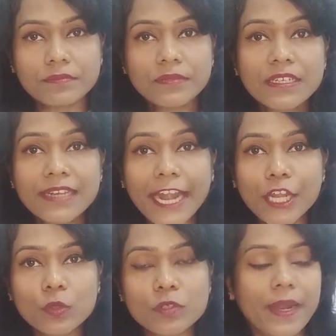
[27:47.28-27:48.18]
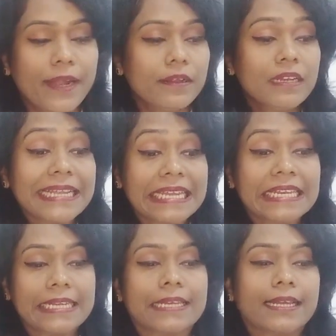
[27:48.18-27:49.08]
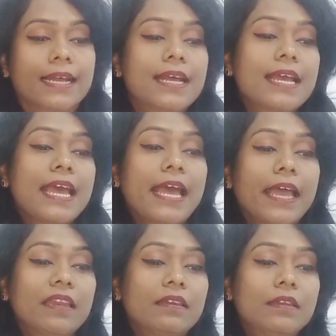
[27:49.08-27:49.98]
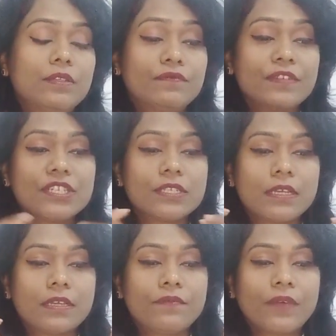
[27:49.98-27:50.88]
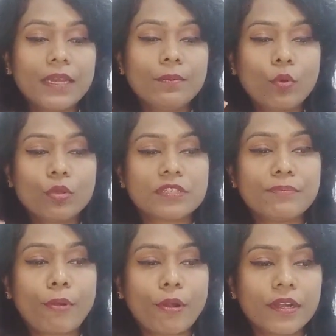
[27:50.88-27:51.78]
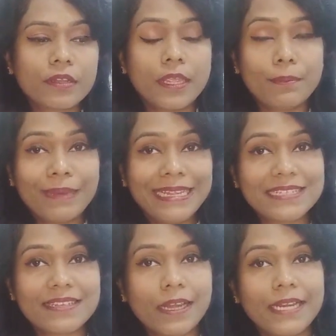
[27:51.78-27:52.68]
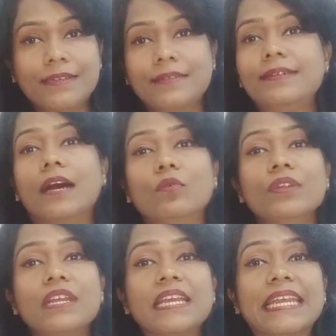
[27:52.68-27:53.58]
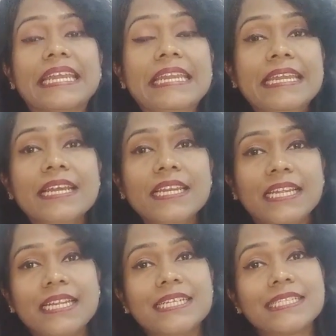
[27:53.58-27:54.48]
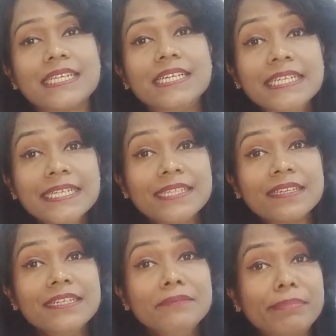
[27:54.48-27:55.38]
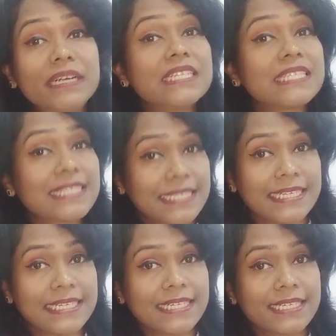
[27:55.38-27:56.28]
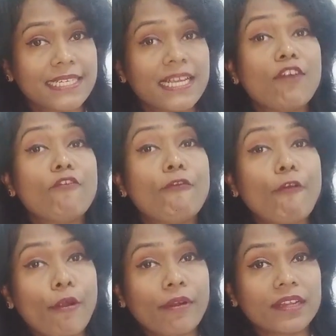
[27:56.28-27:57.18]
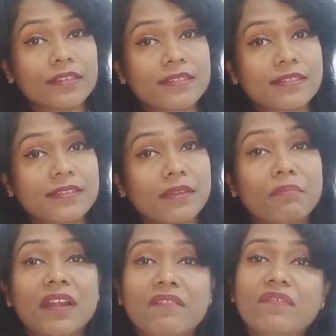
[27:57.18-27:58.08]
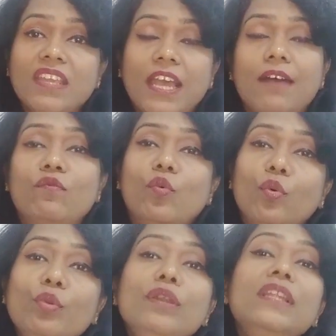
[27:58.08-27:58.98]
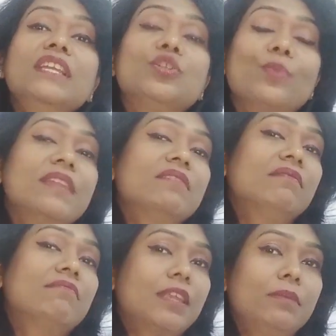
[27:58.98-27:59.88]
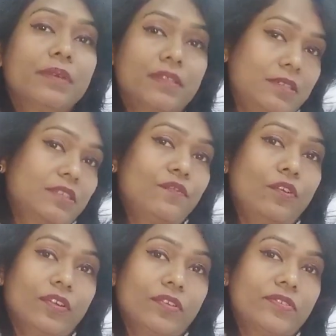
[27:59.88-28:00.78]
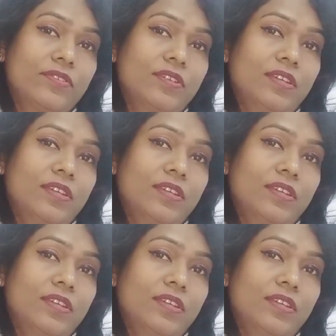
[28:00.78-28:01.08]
land use pattern in India. And which one most important thing, please write down, India needs 33% forest, but we have only 23% forest.